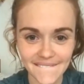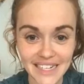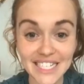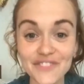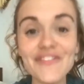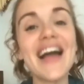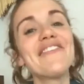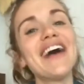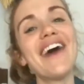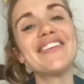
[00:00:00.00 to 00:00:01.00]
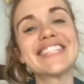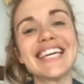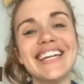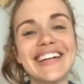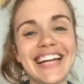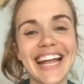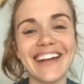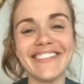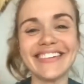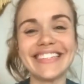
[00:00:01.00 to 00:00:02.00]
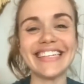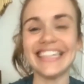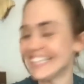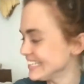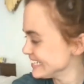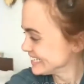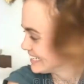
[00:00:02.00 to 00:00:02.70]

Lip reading: Does Fievel have a skincare routine?